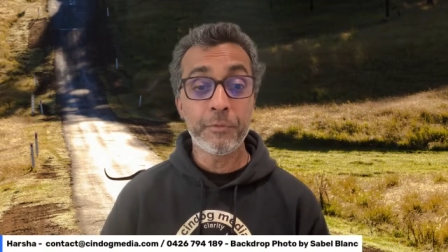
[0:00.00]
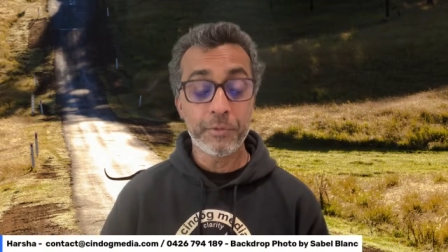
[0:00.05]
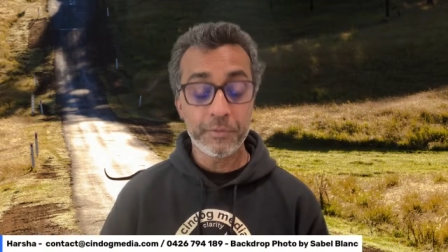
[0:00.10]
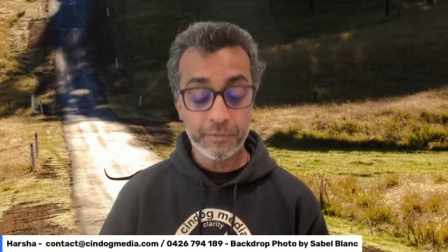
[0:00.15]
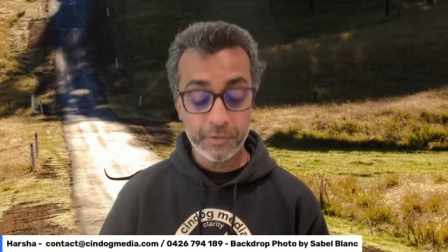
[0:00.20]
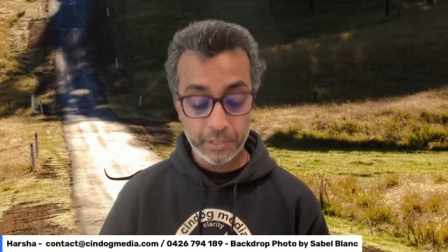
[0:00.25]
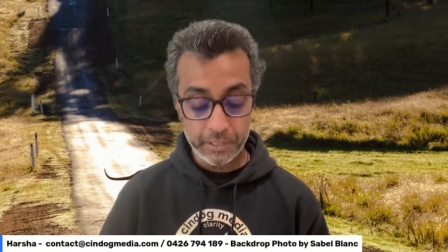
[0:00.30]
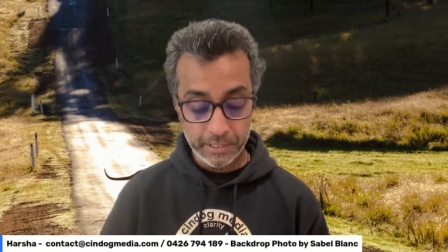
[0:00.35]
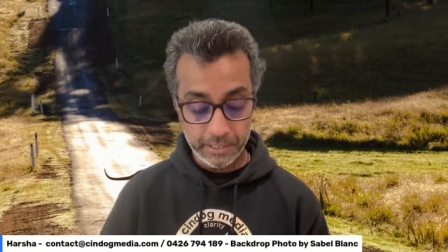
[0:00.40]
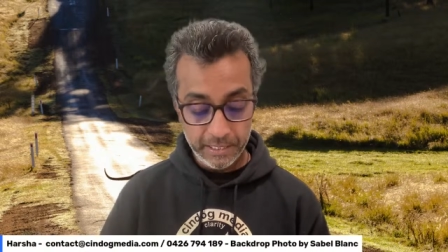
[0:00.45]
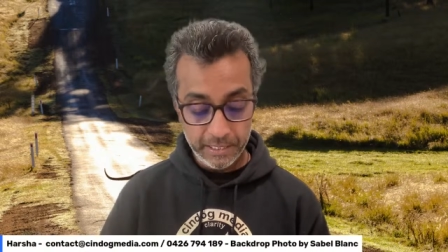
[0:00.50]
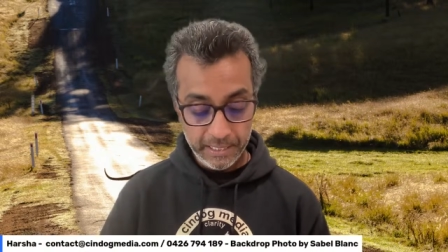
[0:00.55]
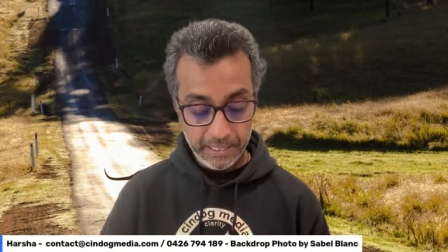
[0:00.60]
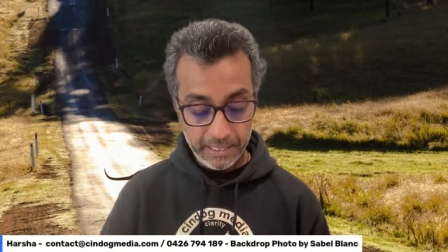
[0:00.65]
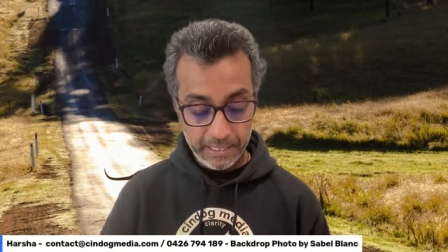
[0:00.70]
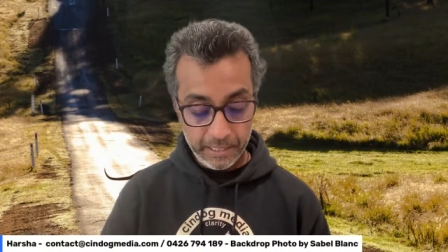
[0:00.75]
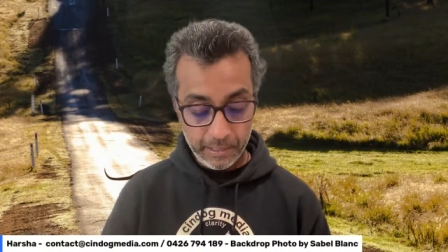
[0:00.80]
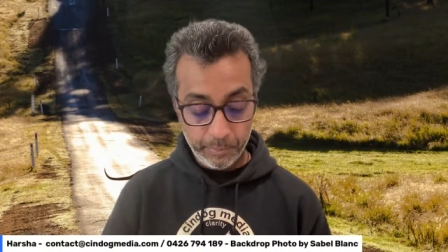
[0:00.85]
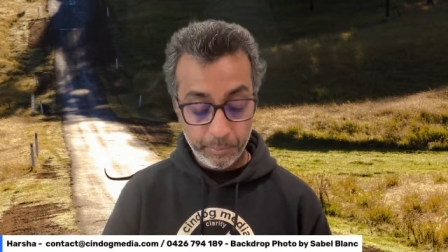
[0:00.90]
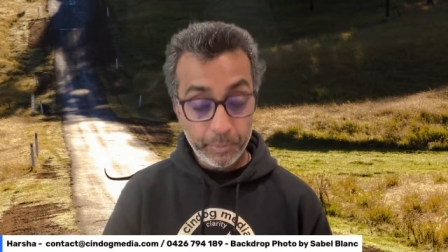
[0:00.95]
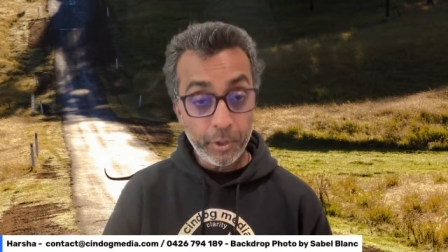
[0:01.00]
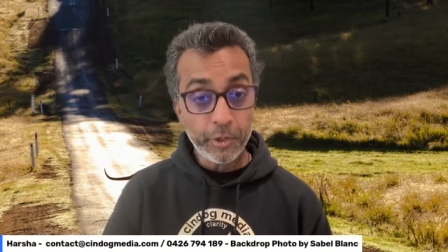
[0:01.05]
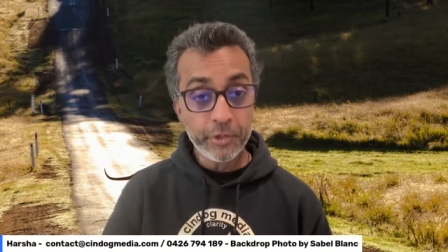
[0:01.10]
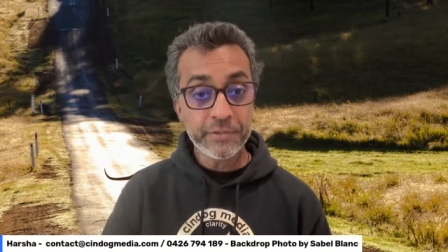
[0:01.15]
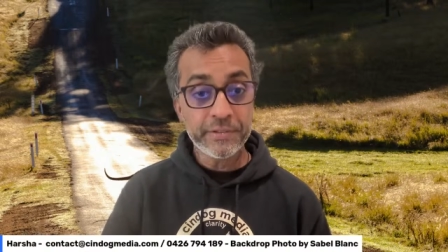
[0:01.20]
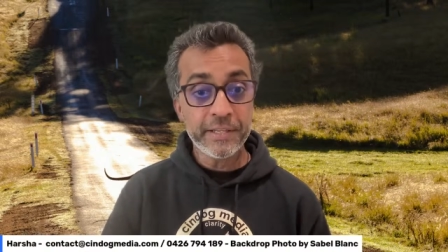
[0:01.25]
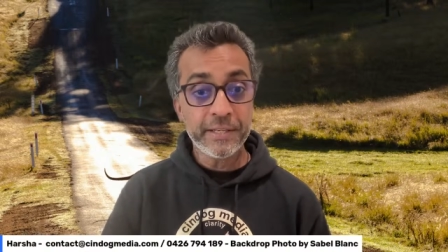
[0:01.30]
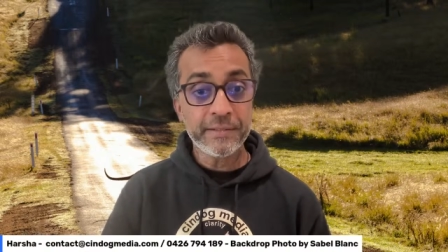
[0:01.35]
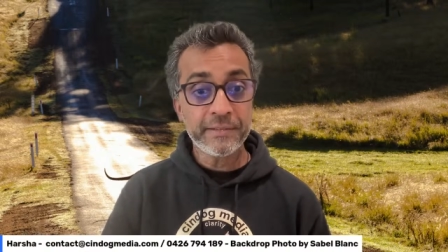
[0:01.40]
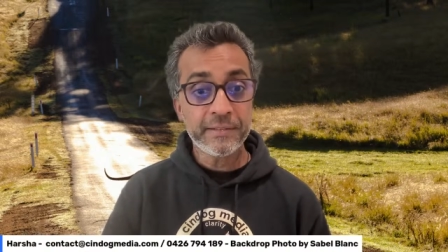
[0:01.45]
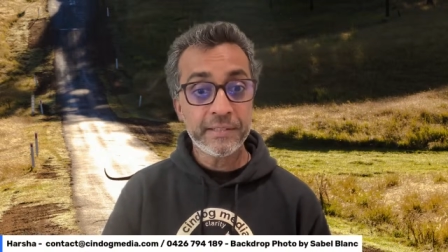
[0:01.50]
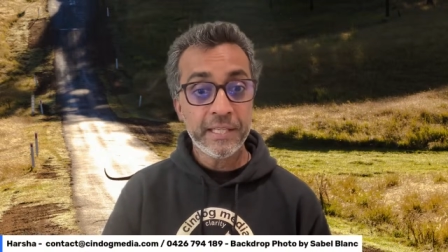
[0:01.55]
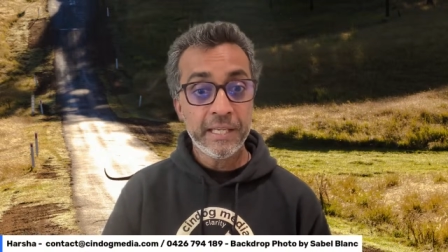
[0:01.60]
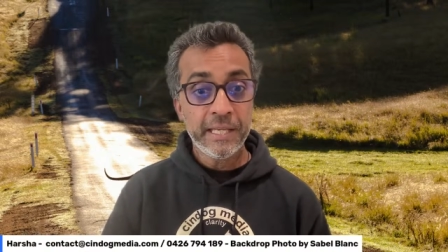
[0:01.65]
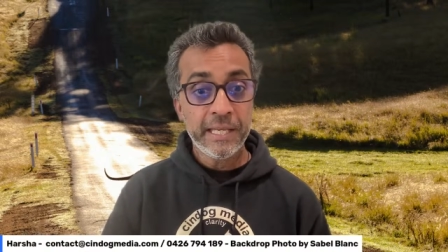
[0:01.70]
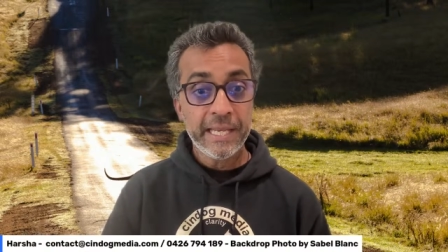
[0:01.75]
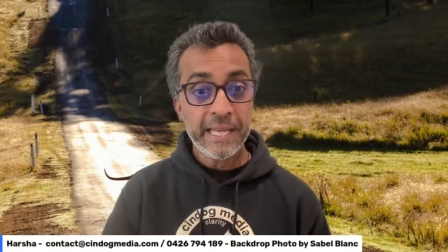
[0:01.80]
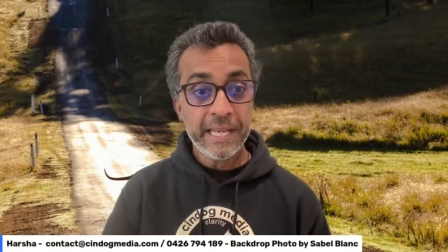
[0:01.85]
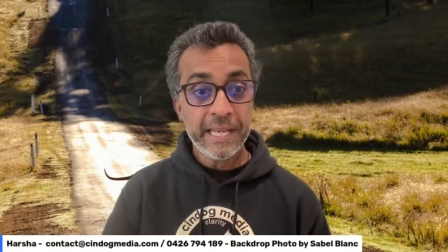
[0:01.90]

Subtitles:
We've got a process.